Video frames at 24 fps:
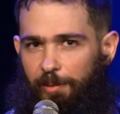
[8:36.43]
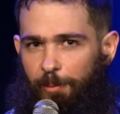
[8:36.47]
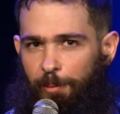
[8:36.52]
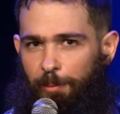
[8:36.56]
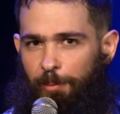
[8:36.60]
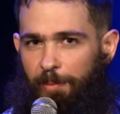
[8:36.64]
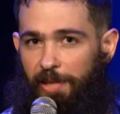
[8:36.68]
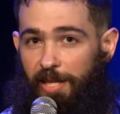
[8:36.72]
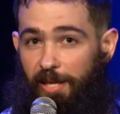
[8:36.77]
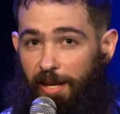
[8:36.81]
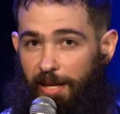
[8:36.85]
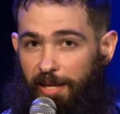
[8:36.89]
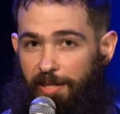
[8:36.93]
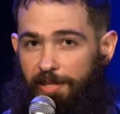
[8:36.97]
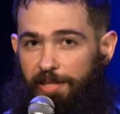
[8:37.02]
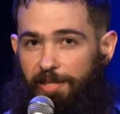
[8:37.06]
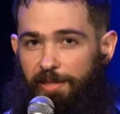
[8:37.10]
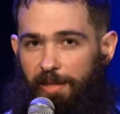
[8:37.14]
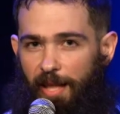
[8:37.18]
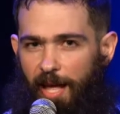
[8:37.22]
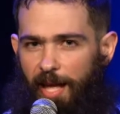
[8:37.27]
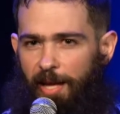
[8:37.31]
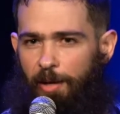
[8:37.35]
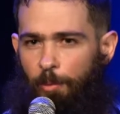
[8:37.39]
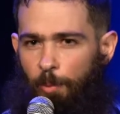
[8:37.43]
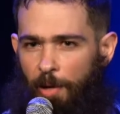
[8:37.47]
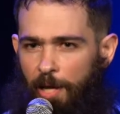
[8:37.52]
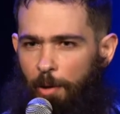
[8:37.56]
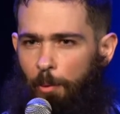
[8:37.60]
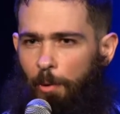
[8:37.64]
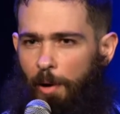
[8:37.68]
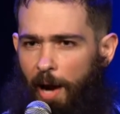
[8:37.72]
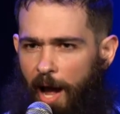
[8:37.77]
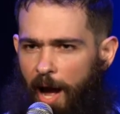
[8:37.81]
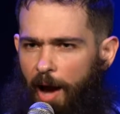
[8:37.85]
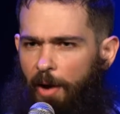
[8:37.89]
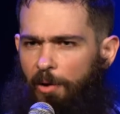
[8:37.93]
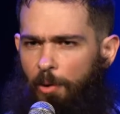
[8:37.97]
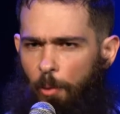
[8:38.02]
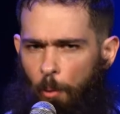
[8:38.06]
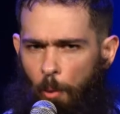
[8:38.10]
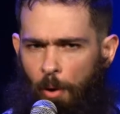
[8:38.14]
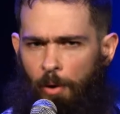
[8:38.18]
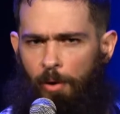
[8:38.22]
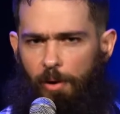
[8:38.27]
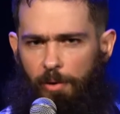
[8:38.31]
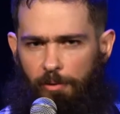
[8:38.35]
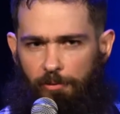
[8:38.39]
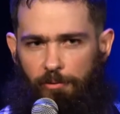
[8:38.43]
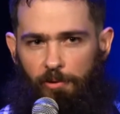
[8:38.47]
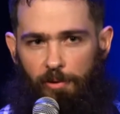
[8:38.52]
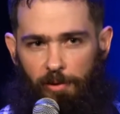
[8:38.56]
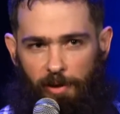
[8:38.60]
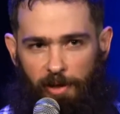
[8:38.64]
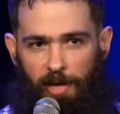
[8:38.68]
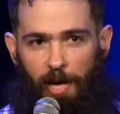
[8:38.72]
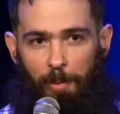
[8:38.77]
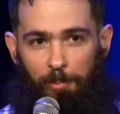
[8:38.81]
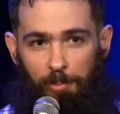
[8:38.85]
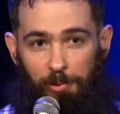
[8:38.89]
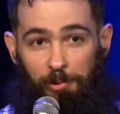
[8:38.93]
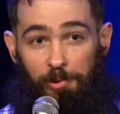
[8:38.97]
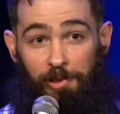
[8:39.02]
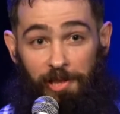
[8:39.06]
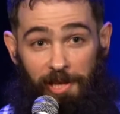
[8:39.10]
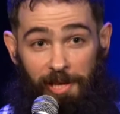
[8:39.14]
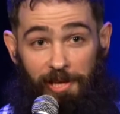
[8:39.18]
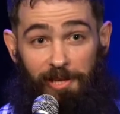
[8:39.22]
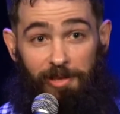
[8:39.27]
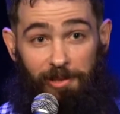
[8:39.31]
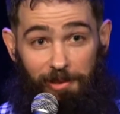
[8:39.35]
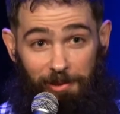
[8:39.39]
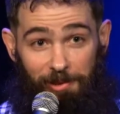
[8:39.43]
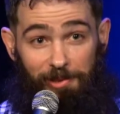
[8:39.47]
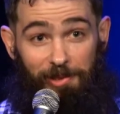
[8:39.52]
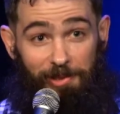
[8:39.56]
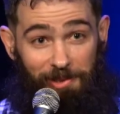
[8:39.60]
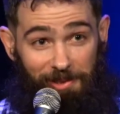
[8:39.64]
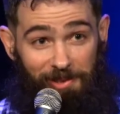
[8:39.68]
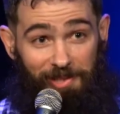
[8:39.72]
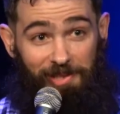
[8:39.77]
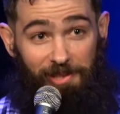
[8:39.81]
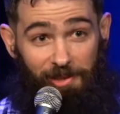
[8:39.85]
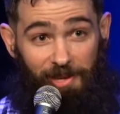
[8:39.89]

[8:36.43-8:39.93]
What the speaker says: Because like, we were out of work for a couple years, and you